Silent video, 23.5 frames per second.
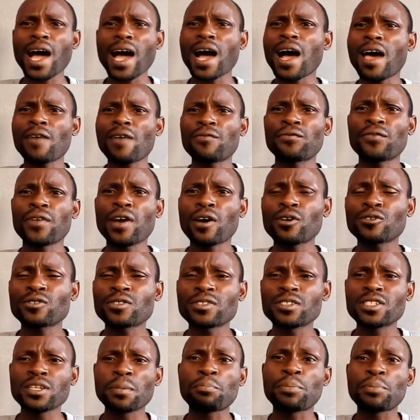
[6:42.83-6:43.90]
I
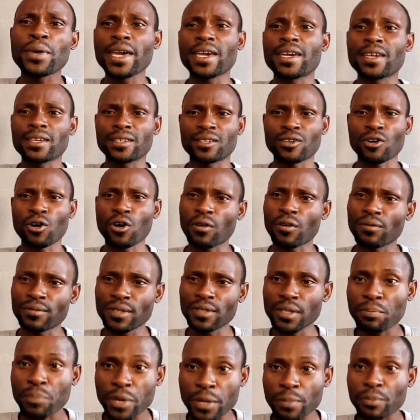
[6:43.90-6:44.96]
felt the pain of
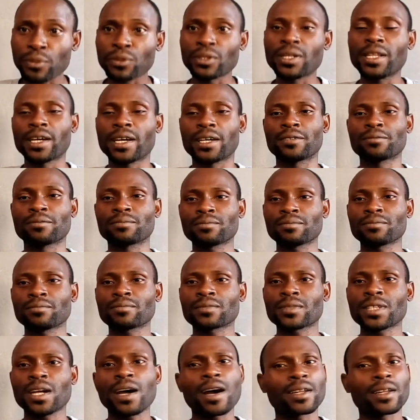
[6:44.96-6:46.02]
the people there,
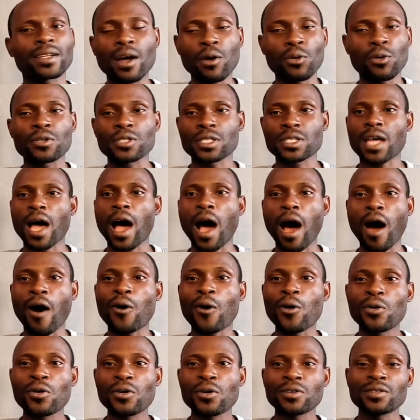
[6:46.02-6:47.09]
and that was
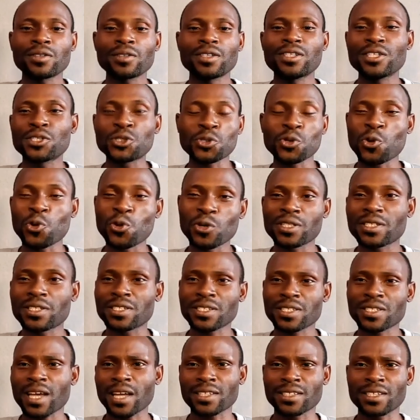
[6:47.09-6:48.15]
how this whole thing
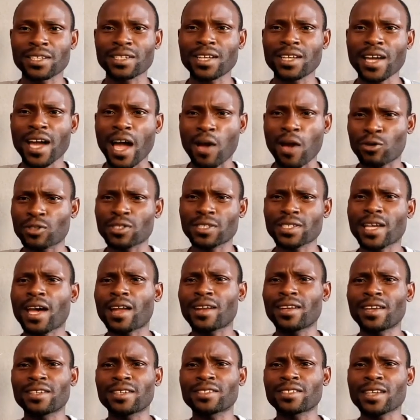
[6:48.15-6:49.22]
started. I was
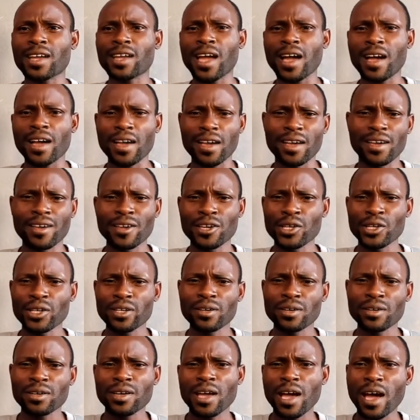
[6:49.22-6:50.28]
challenged. I
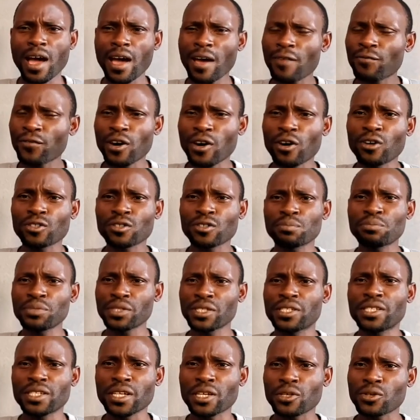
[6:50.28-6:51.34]
felt,
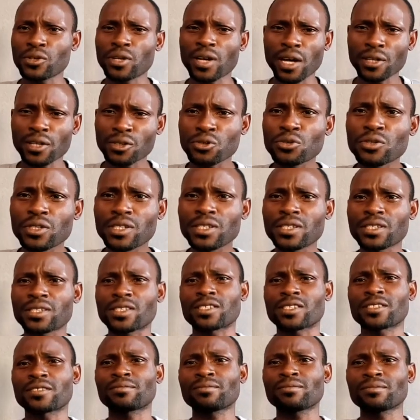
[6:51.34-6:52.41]
VJ, you can do
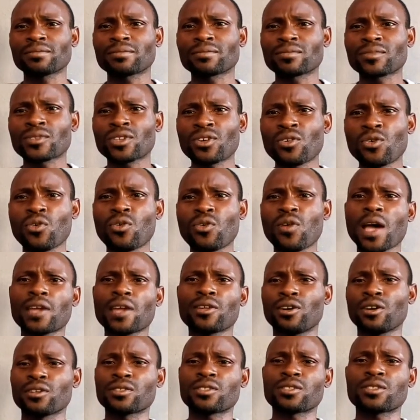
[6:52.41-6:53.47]
this. Why
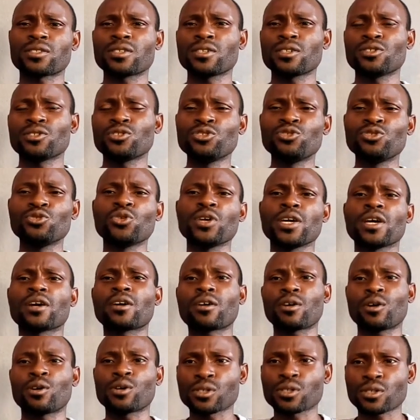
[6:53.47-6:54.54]
not do a
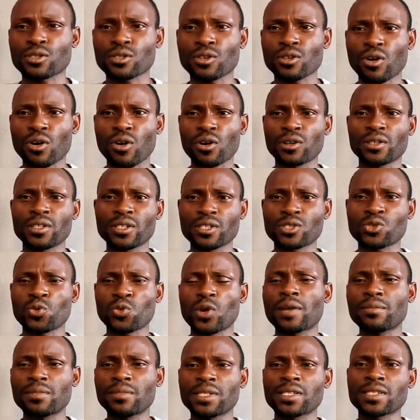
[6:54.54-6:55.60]
course on this
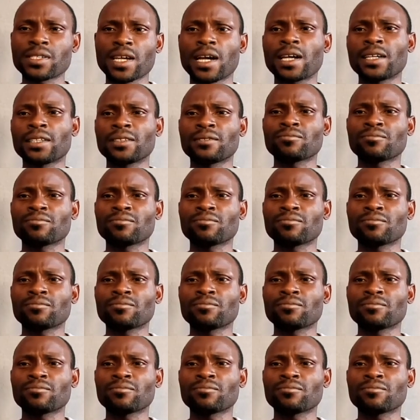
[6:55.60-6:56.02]
web design?